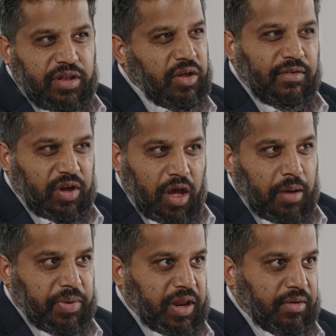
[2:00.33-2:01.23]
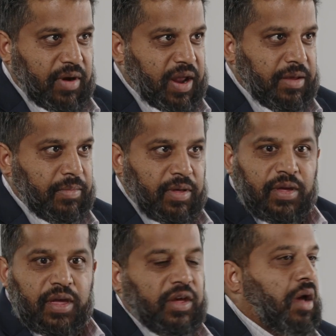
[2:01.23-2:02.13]
let's say you have a company, right?
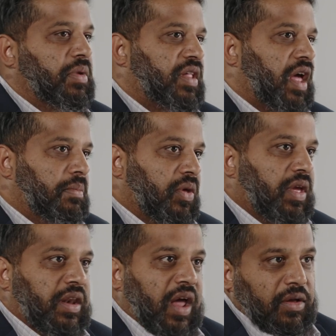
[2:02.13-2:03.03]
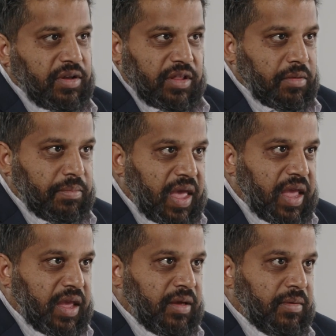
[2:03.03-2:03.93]
The company's got $1 million in the
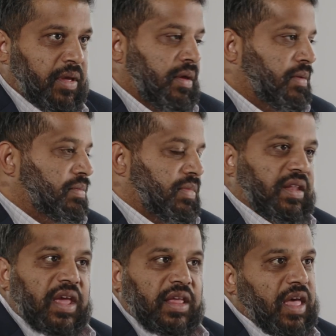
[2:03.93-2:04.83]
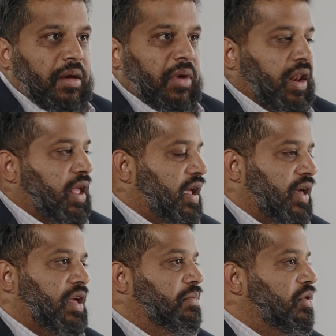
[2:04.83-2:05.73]
bank. They take that money
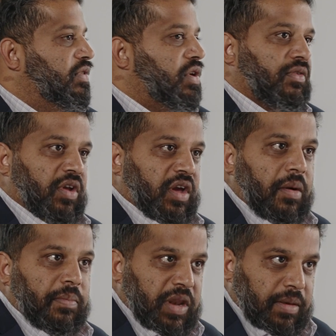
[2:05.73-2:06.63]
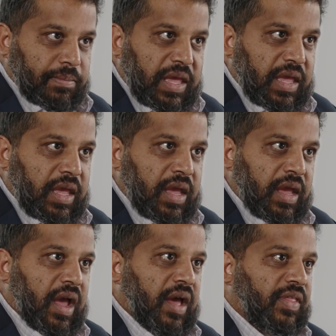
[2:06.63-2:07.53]
and they move it over to company B,
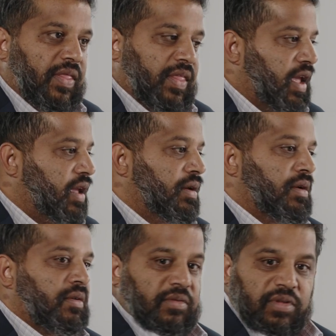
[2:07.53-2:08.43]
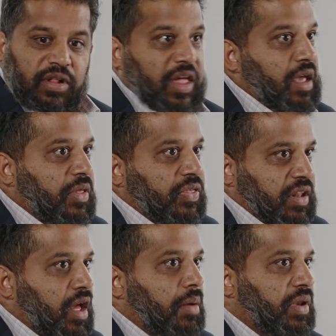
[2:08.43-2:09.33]
and then they claim that
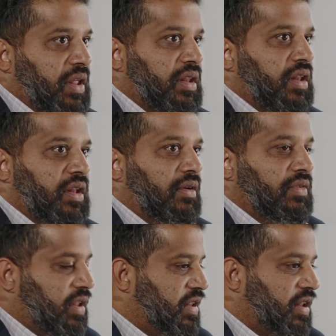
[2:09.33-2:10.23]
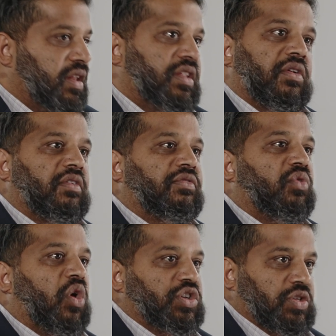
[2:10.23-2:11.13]
this company is insolvent. So that's considered a
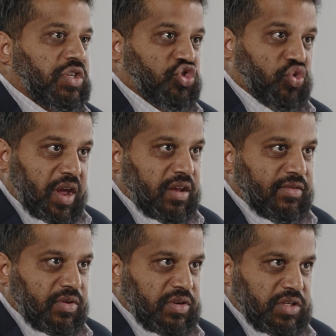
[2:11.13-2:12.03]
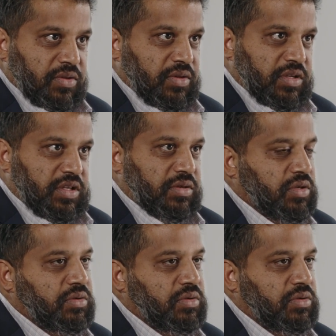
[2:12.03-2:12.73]
fraudulent transfer. So those